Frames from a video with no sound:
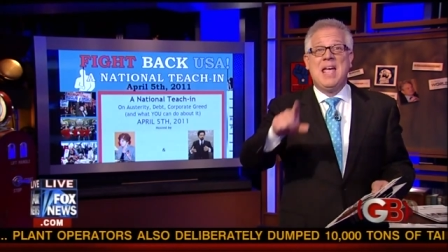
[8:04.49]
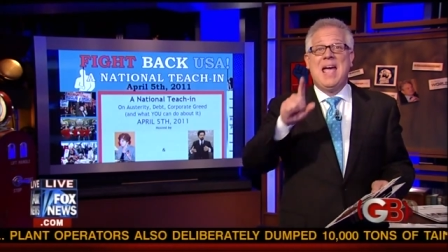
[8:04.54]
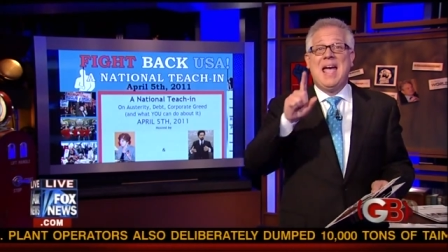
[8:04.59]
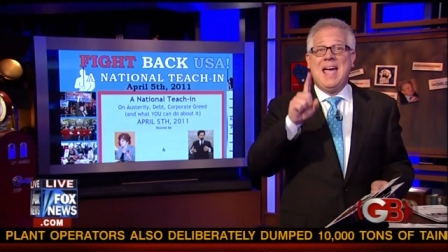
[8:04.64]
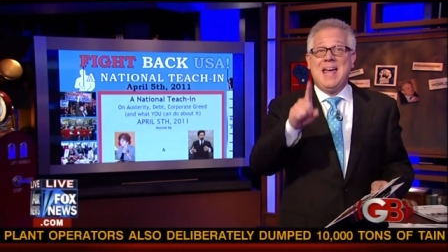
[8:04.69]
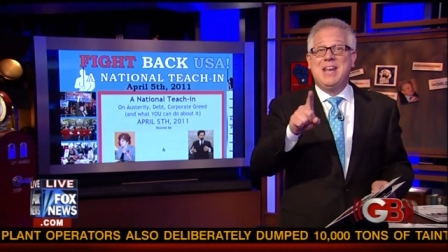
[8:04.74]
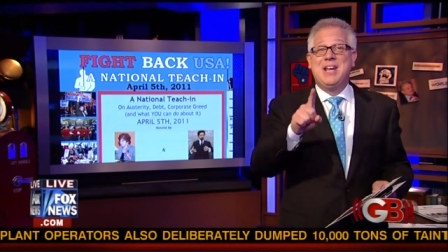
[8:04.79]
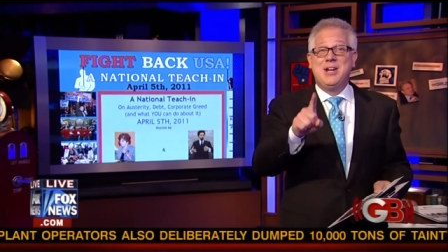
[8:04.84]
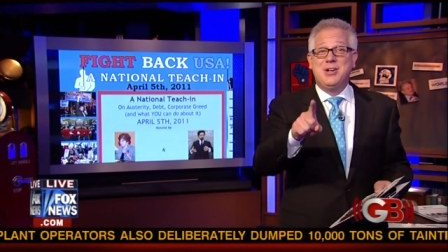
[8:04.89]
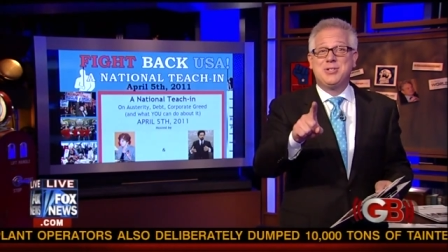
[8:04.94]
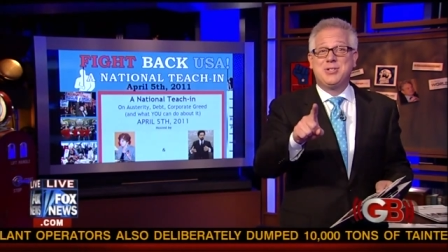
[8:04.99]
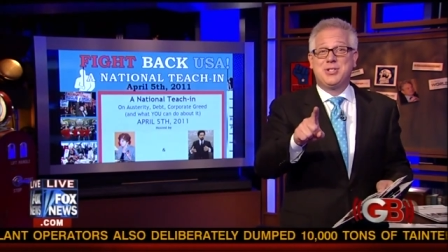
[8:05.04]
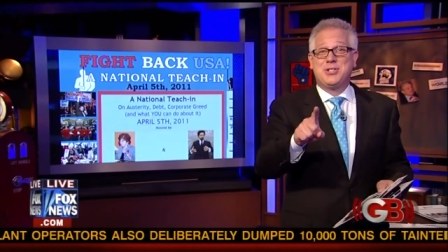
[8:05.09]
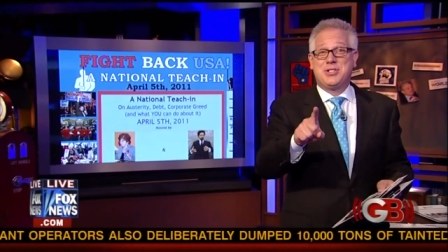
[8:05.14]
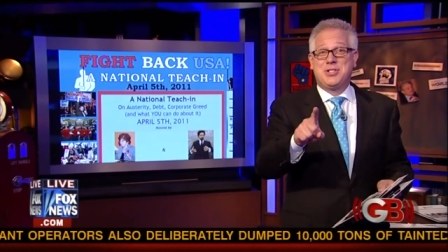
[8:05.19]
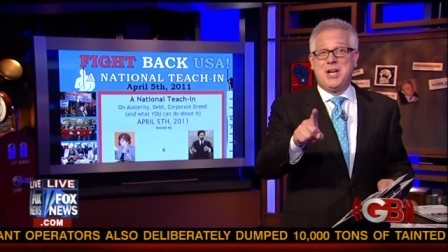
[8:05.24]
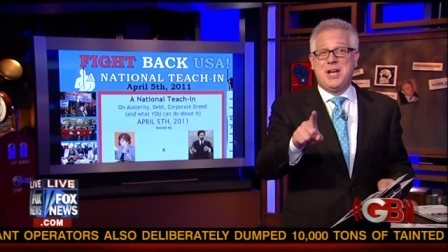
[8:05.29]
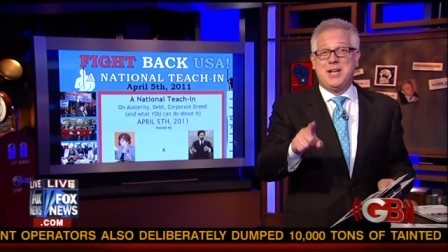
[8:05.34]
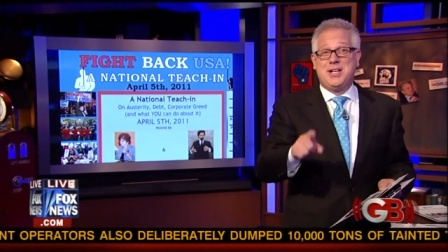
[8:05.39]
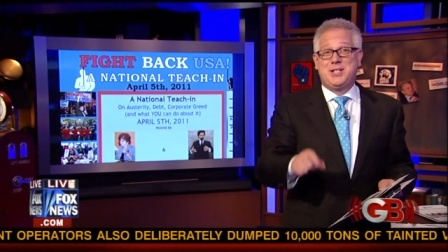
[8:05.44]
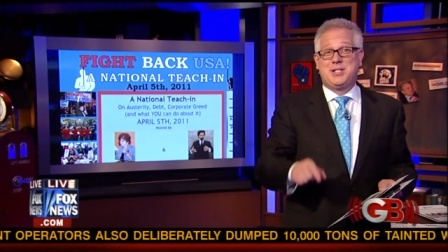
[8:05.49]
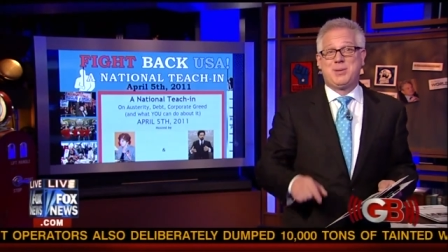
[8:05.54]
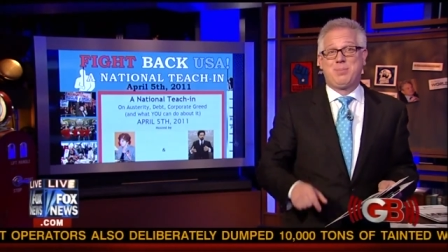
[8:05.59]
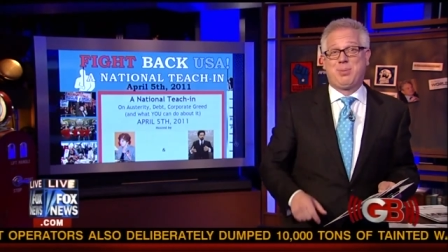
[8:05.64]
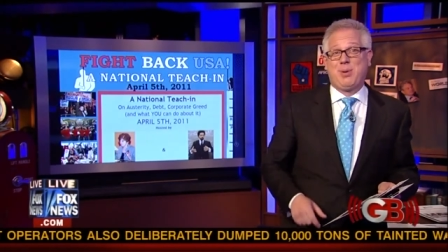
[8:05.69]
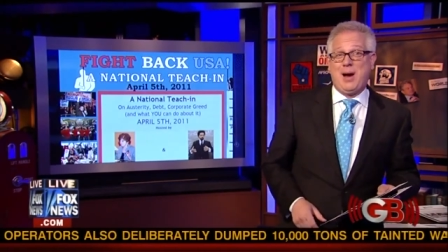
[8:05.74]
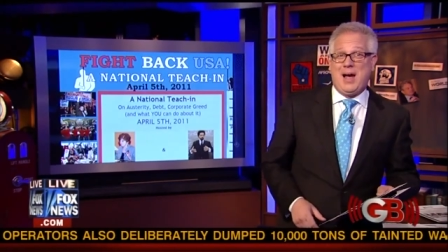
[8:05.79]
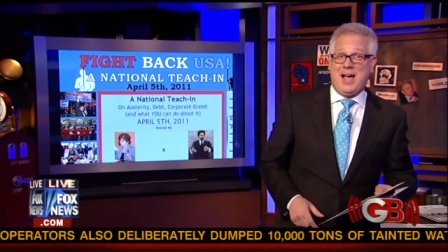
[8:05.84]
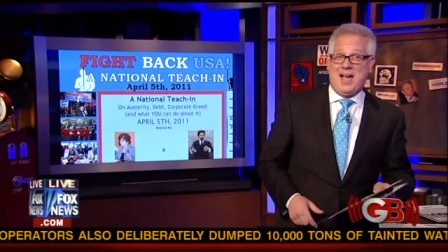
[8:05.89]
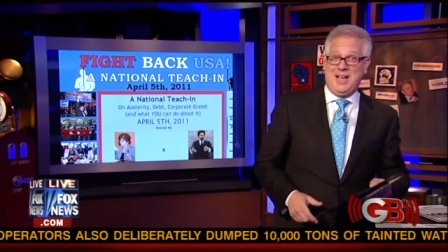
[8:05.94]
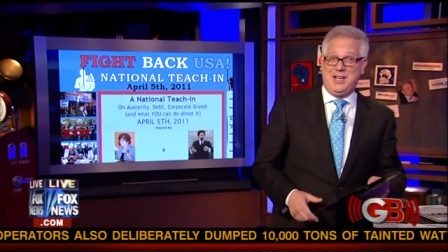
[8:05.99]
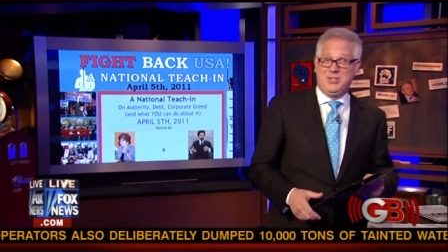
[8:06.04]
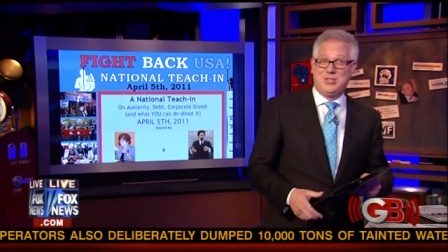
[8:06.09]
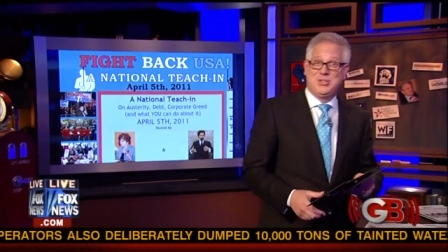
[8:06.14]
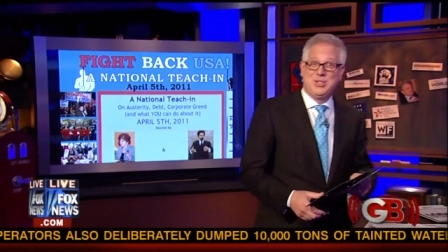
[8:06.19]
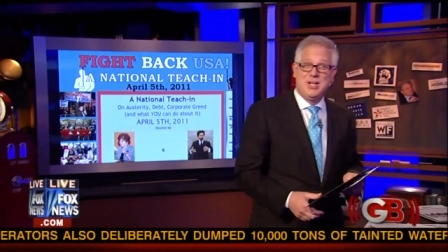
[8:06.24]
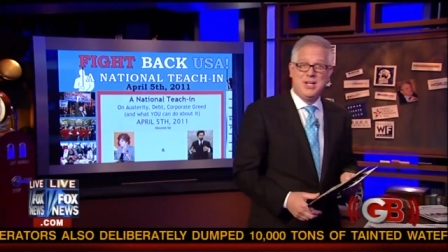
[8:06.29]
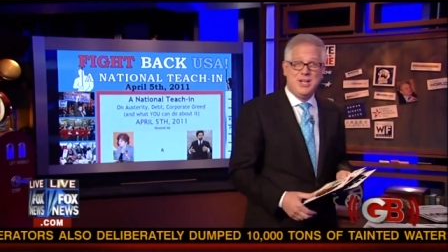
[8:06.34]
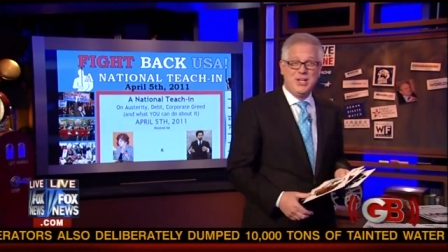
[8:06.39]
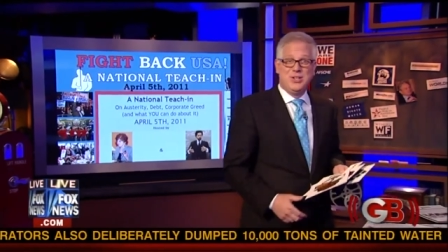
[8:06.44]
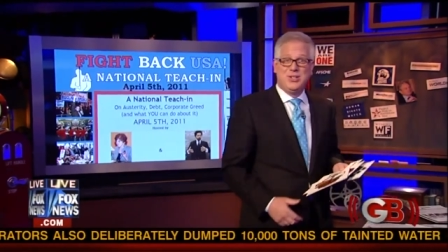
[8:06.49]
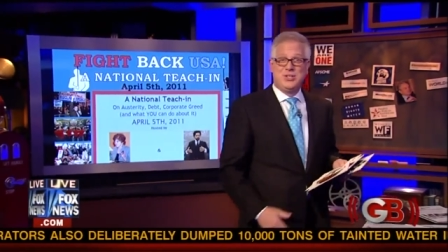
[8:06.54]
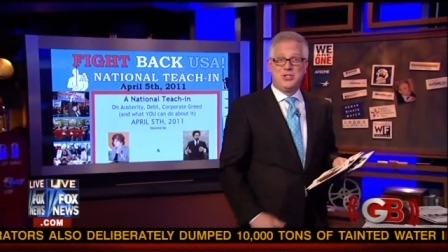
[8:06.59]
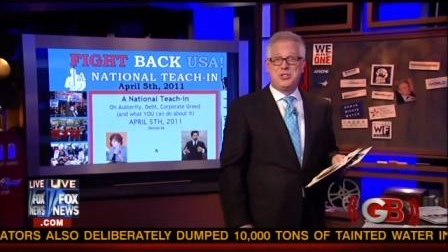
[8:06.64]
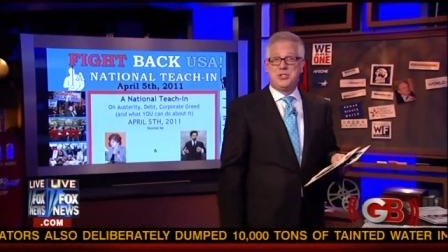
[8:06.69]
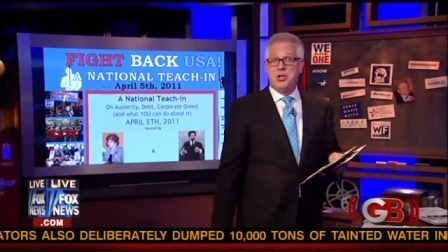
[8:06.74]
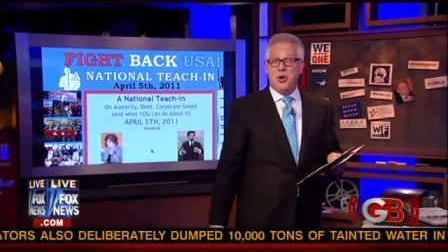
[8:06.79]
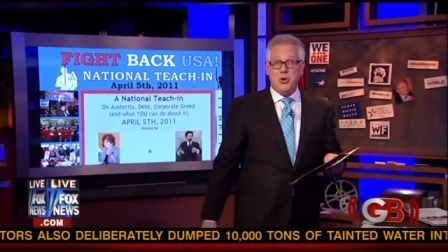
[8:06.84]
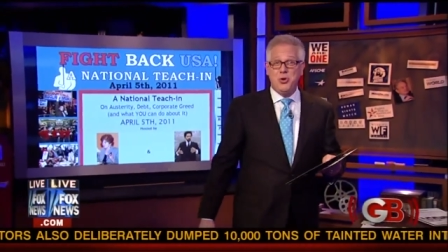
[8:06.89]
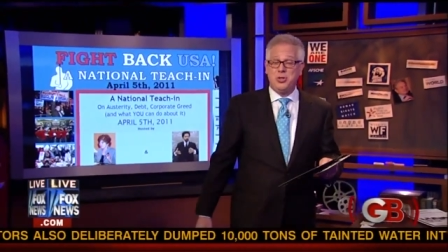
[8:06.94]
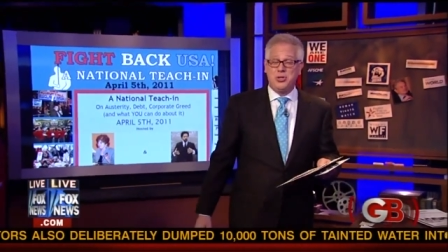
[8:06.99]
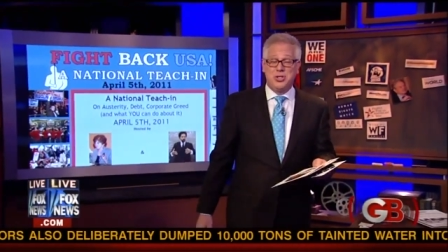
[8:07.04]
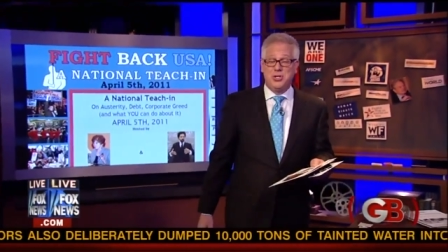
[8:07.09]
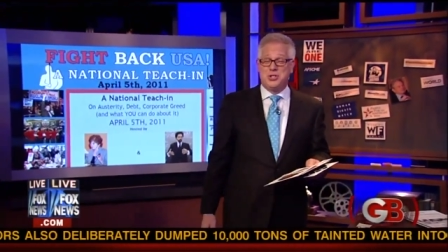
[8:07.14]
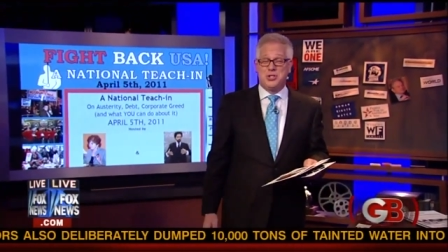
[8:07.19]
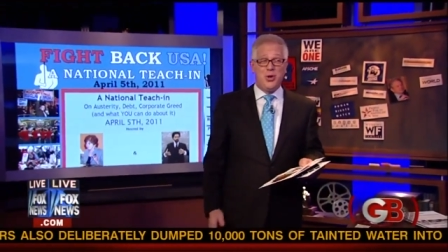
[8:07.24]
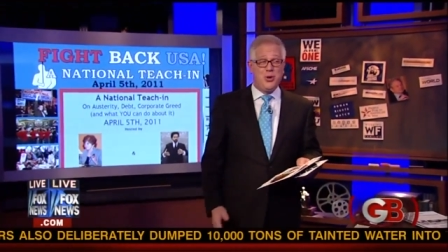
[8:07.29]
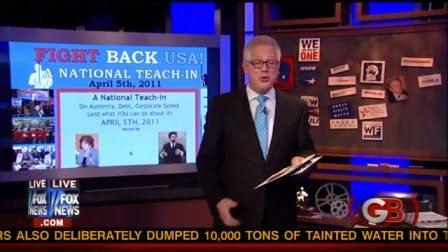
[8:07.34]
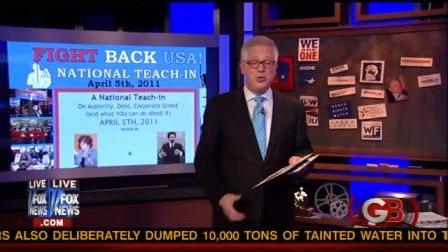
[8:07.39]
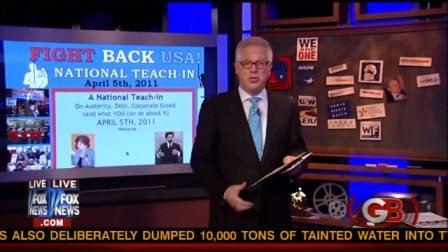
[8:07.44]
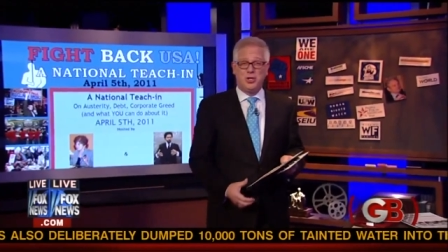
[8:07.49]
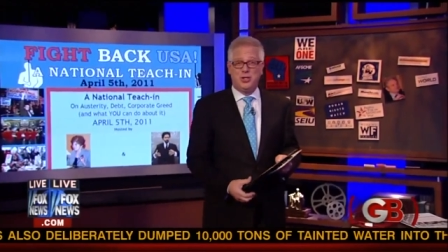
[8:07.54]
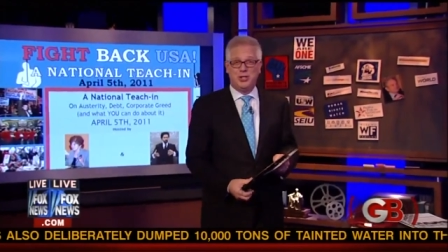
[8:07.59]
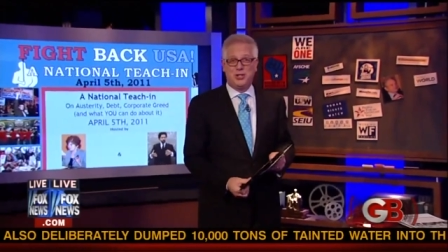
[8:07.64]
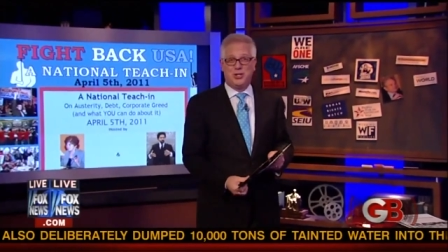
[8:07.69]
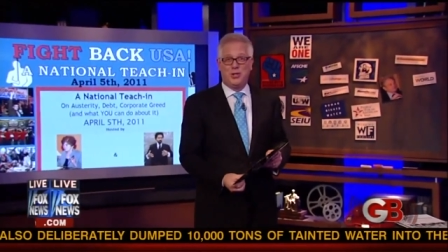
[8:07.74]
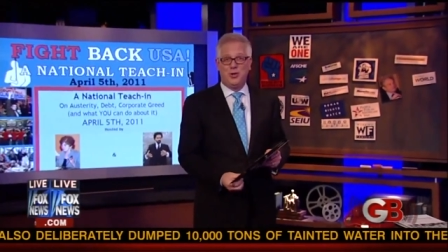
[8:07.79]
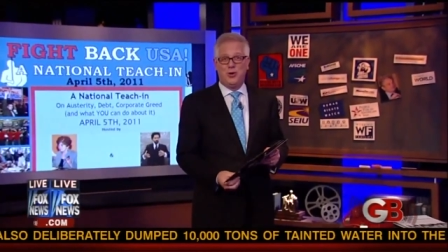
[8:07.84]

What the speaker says: And here's a stunning surprise. The socialist